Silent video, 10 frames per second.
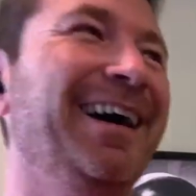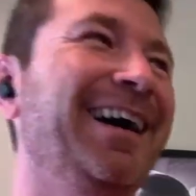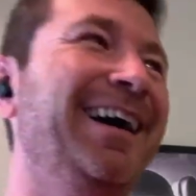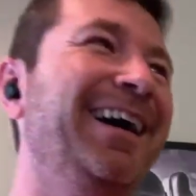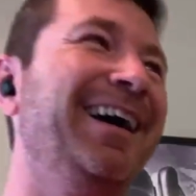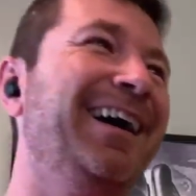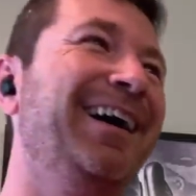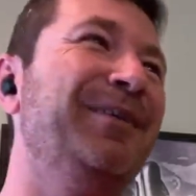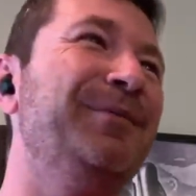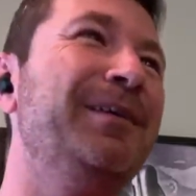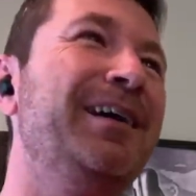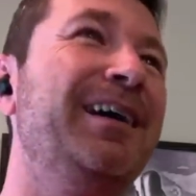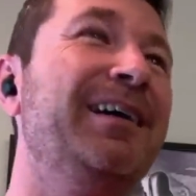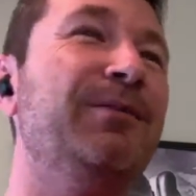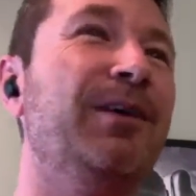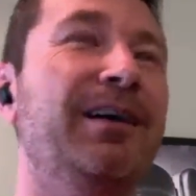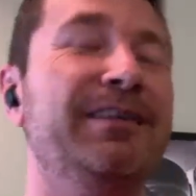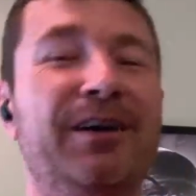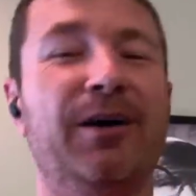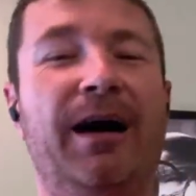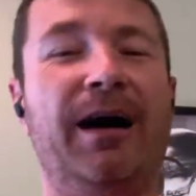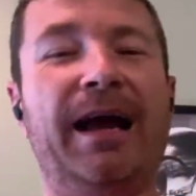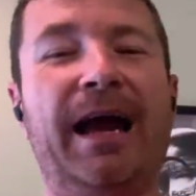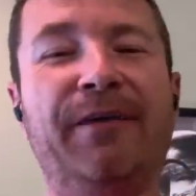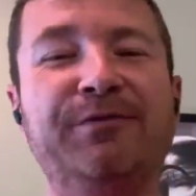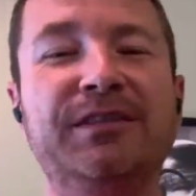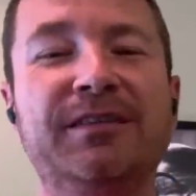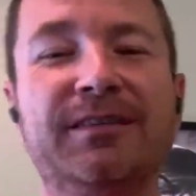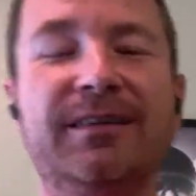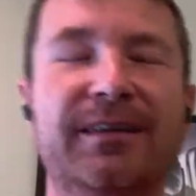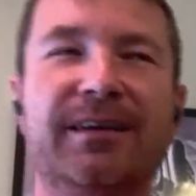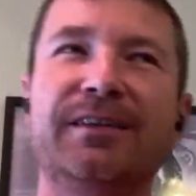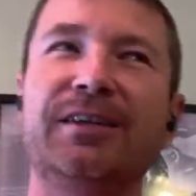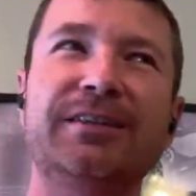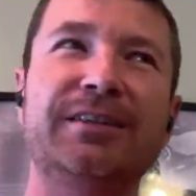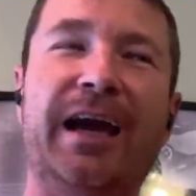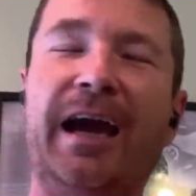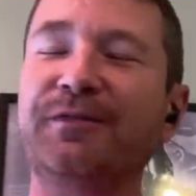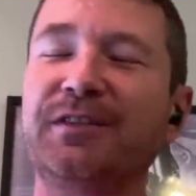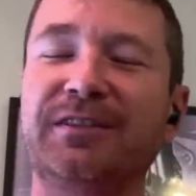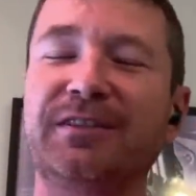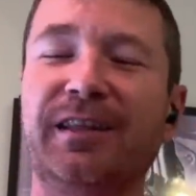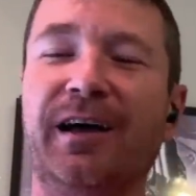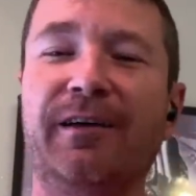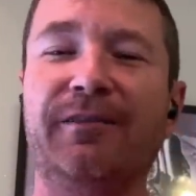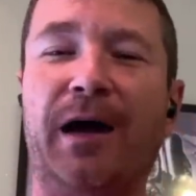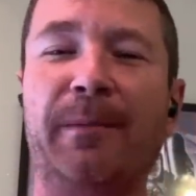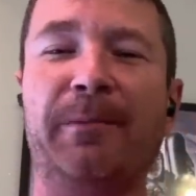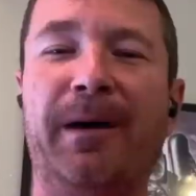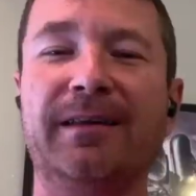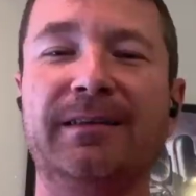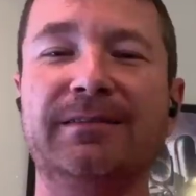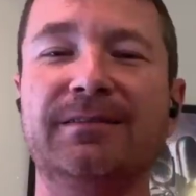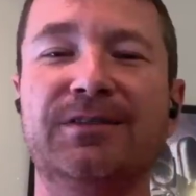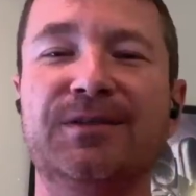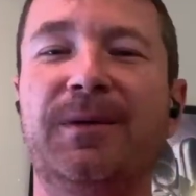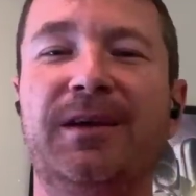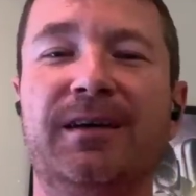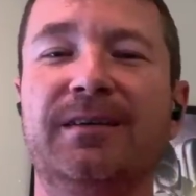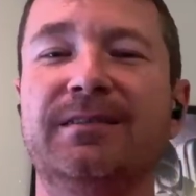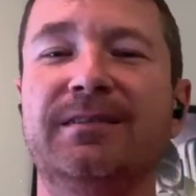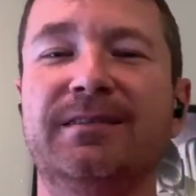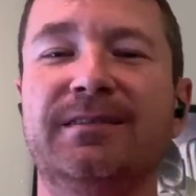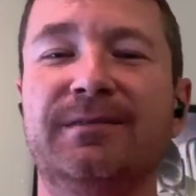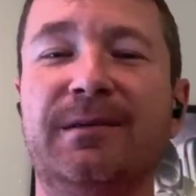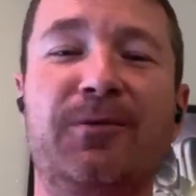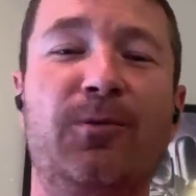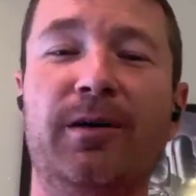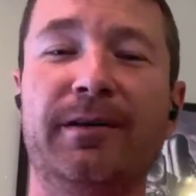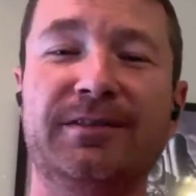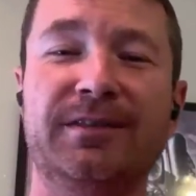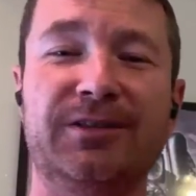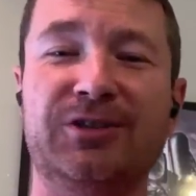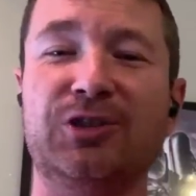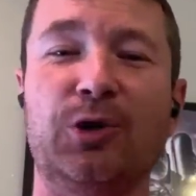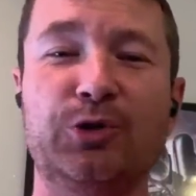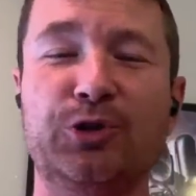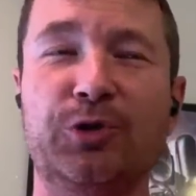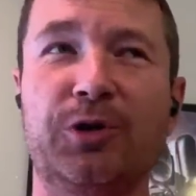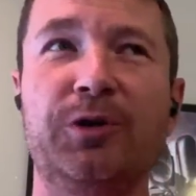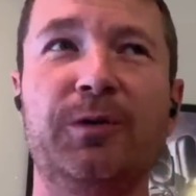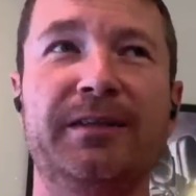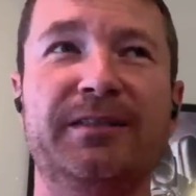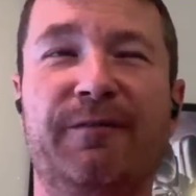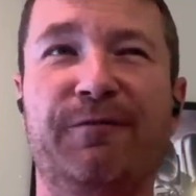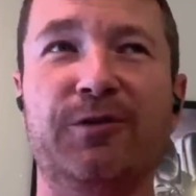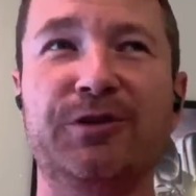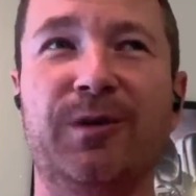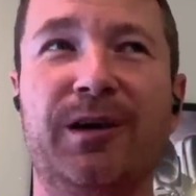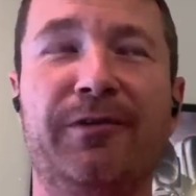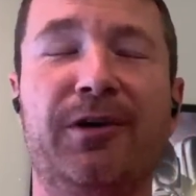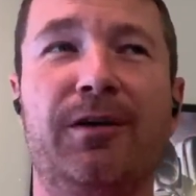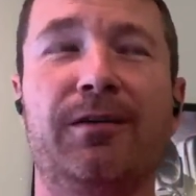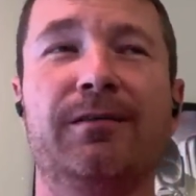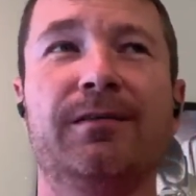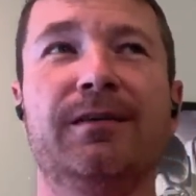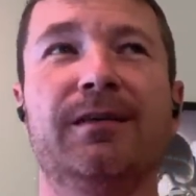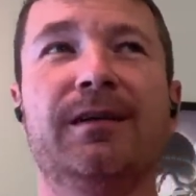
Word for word: Oh, man. You know, I have to you have to love I'm a Pilot just because, number one, it's so true, and it's the first one I ever heard.